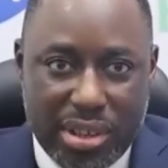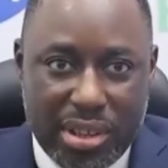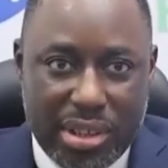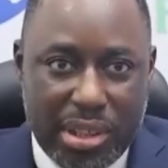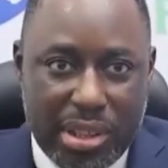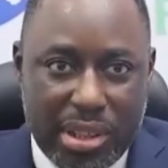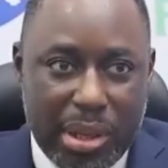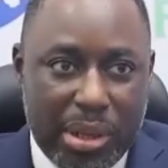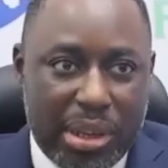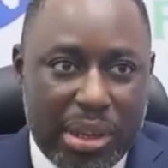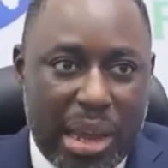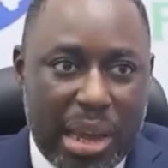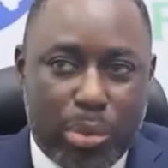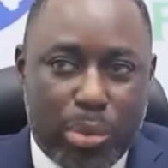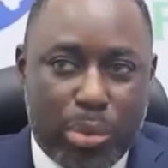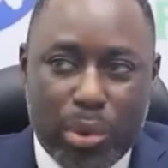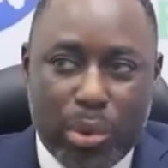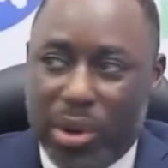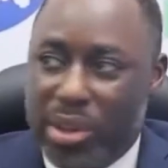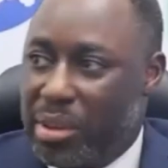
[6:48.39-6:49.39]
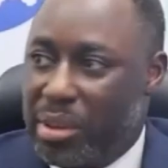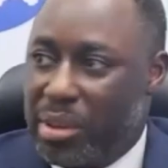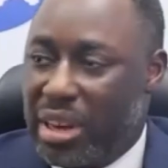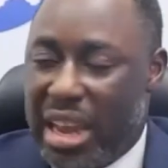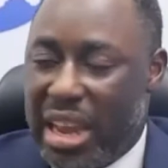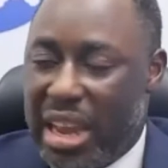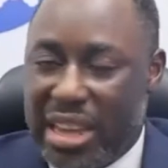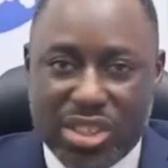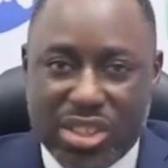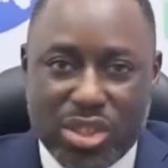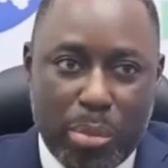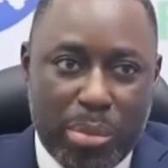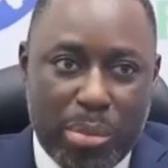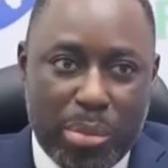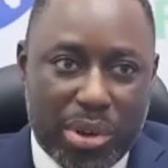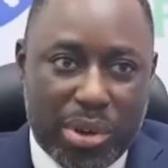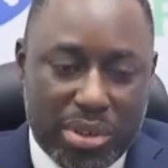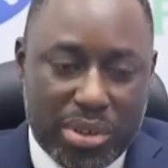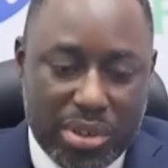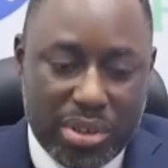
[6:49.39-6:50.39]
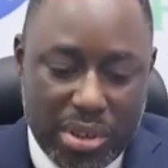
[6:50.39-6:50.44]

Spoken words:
They employ the largest number.